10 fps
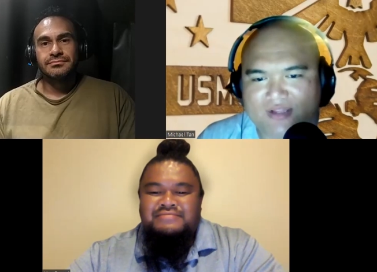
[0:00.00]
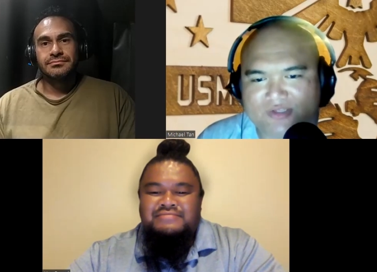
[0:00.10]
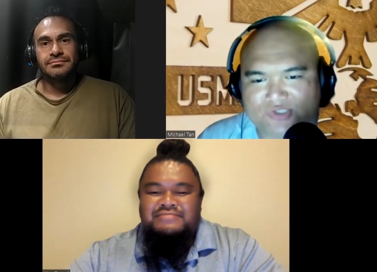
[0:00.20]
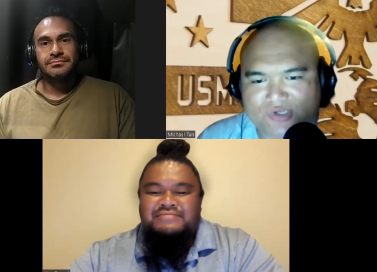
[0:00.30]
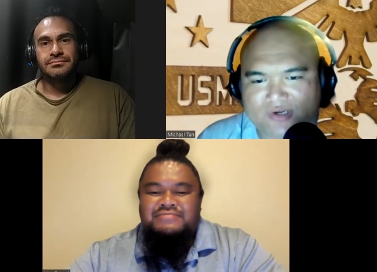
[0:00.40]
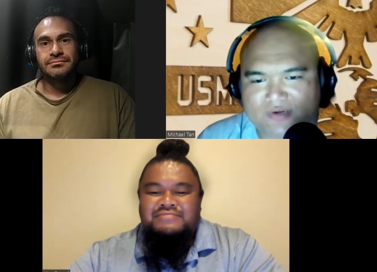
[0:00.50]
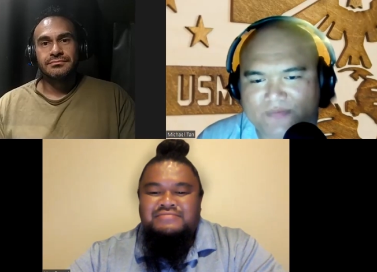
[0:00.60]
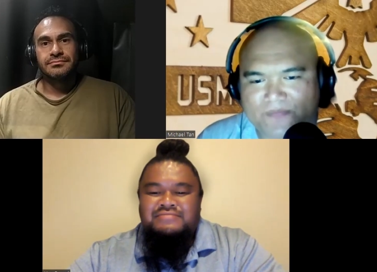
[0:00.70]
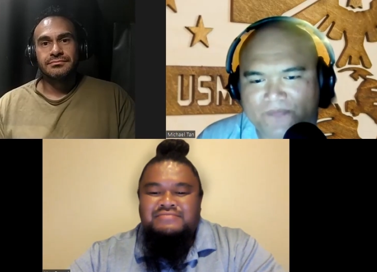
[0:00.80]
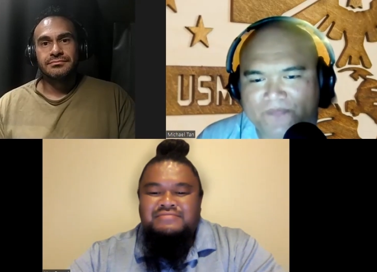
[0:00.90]
Speaker 1: the sugar
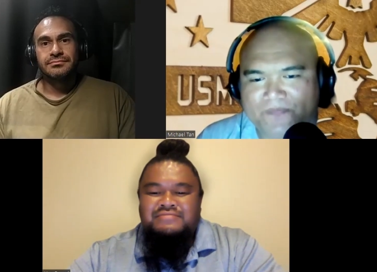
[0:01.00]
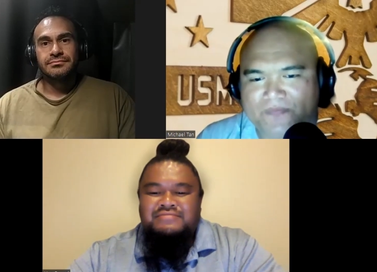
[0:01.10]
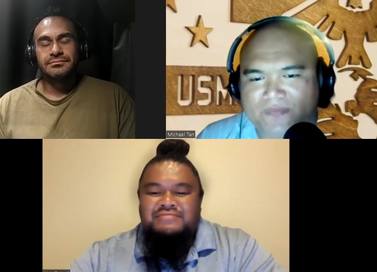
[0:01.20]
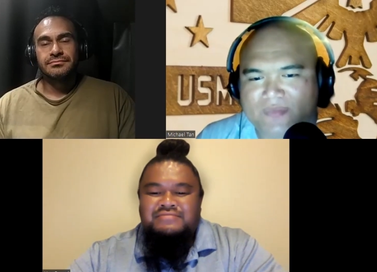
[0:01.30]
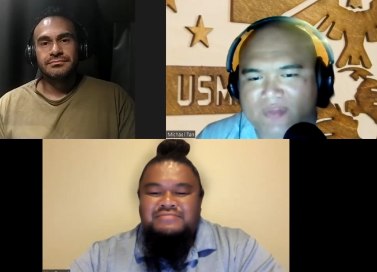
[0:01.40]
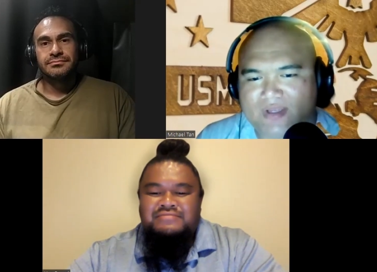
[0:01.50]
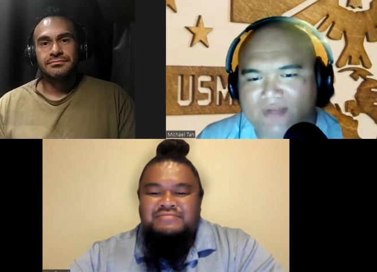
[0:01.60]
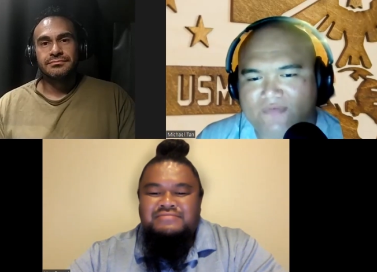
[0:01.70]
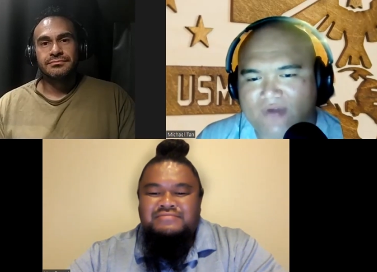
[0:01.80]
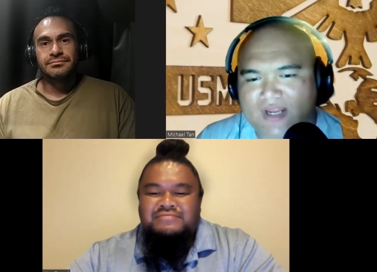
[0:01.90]
in a
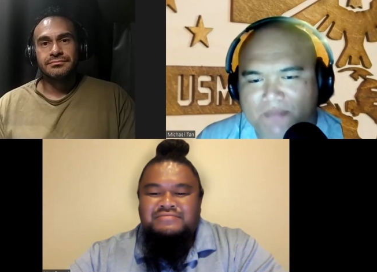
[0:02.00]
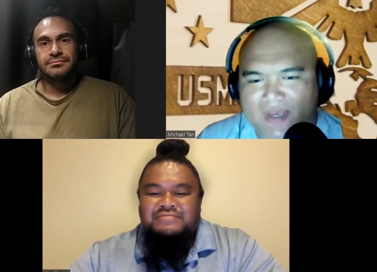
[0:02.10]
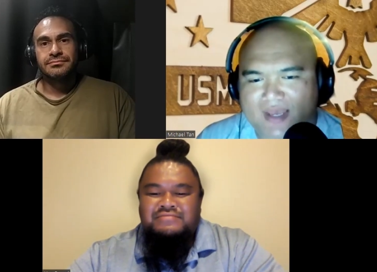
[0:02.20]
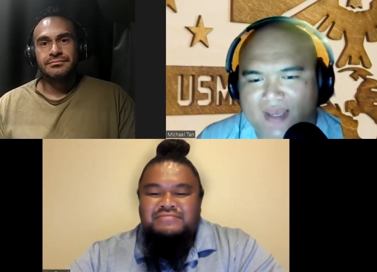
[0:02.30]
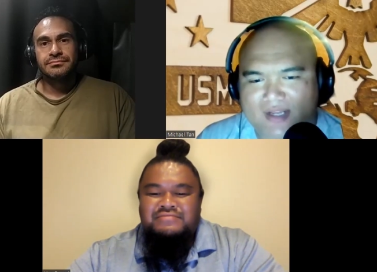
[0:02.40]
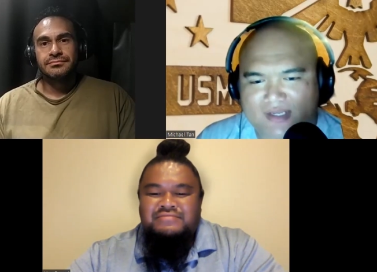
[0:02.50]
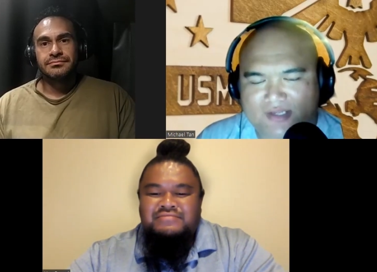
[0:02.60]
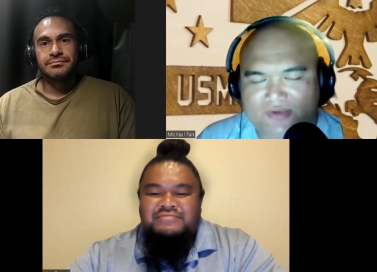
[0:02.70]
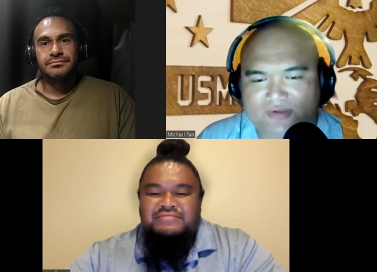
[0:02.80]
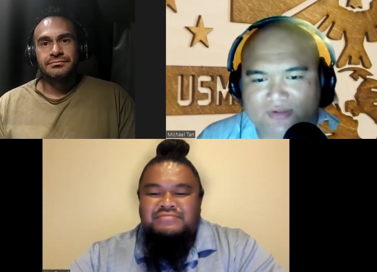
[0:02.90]
frying pan, and
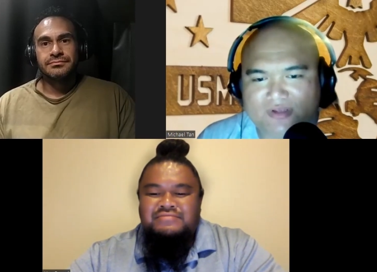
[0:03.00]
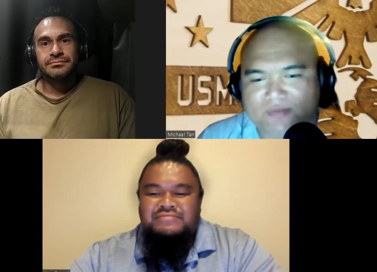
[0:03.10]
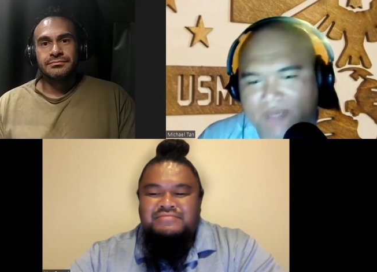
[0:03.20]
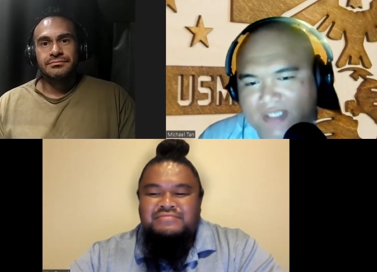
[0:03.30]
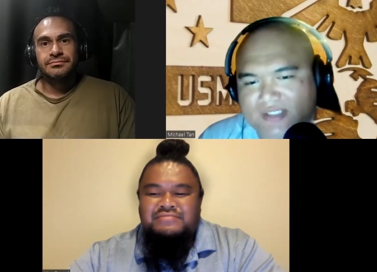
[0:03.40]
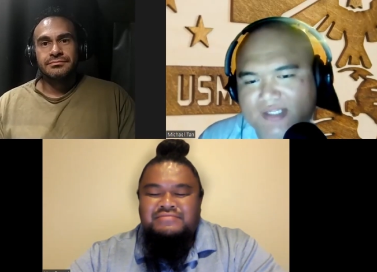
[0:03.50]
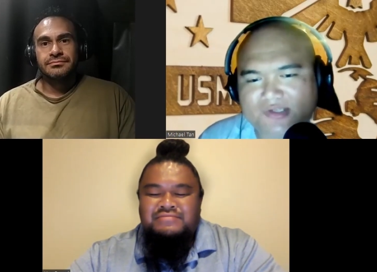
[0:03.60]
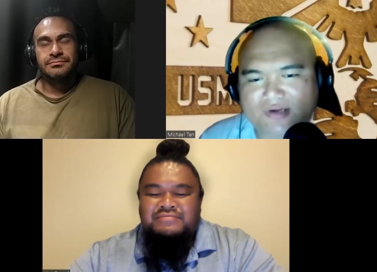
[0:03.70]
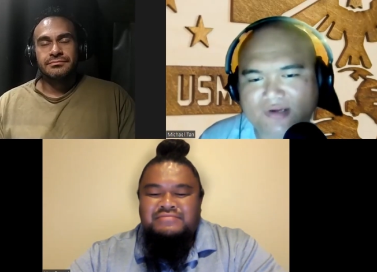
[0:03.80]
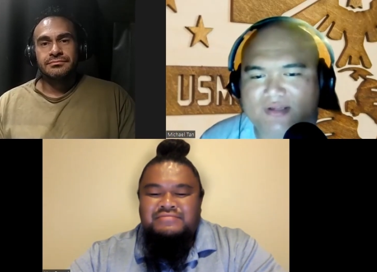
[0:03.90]
you basically
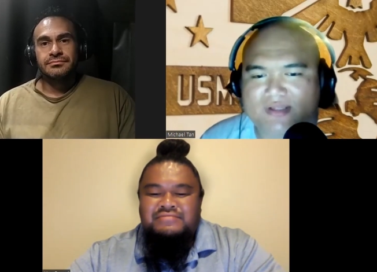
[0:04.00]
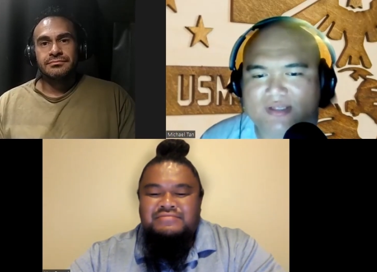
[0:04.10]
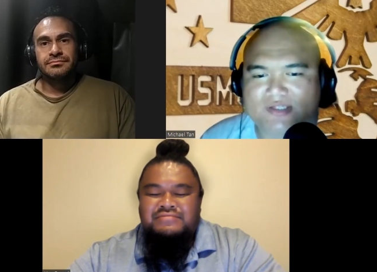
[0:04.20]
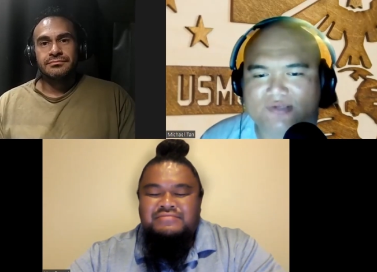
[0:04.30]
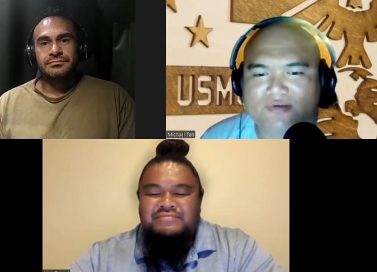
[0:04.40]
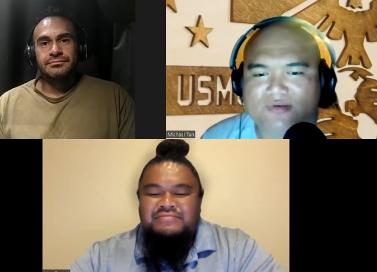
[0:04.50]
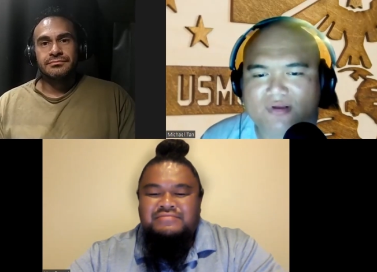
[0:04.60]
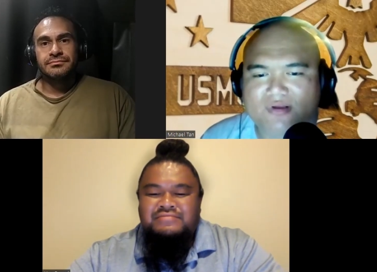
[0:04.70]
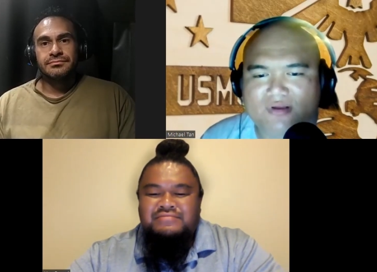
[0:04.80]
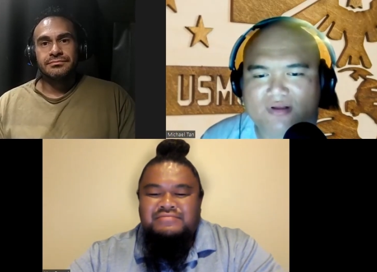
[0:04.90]
turn it into
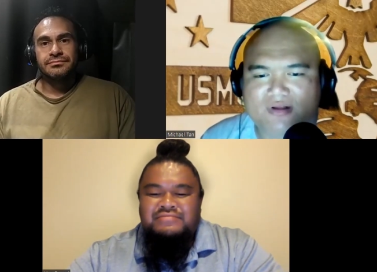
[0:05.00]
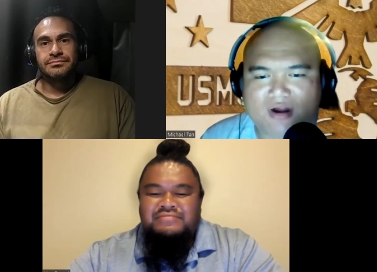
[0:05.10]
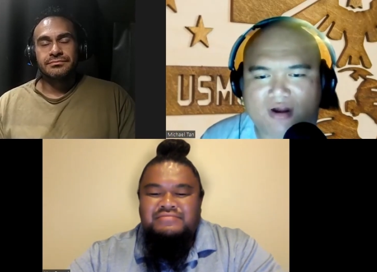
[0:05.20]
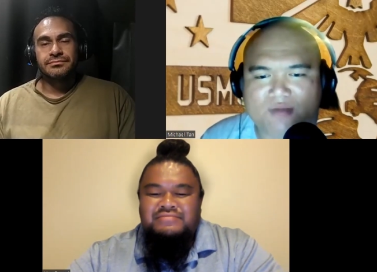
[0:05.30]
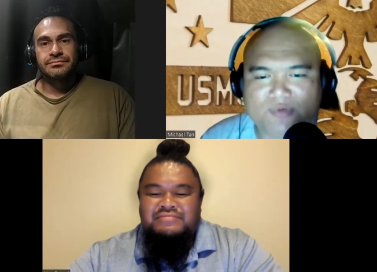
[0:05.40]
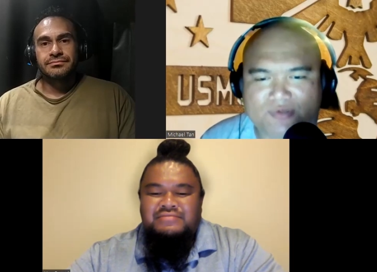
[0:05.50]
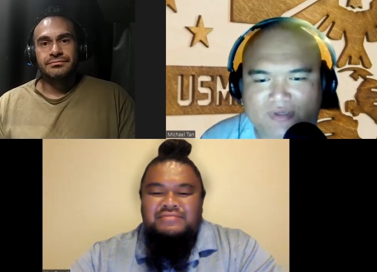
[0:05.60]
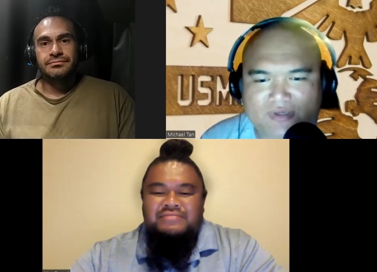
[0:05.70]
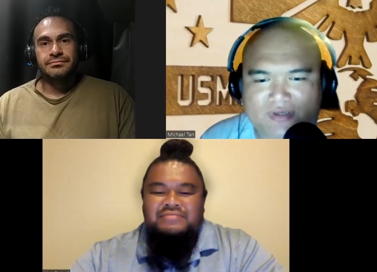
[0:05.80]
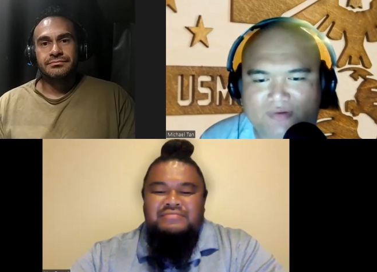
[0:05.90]
caramel,
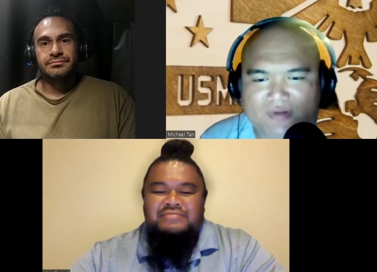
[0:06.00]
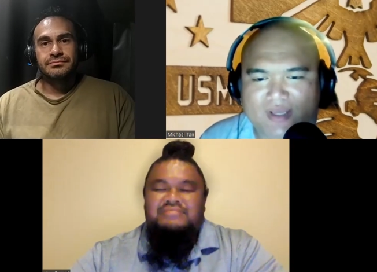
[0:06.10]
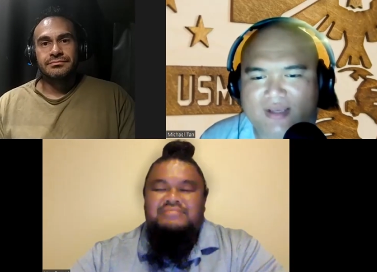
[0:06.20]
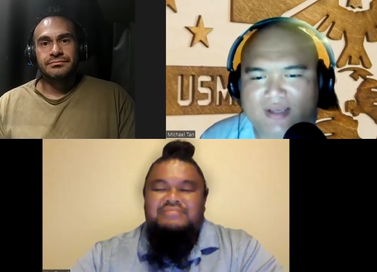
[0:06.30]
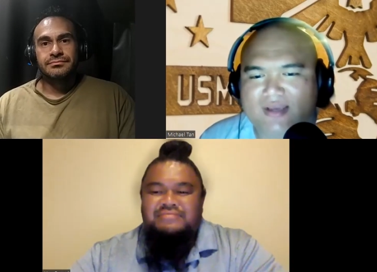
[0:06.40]
right?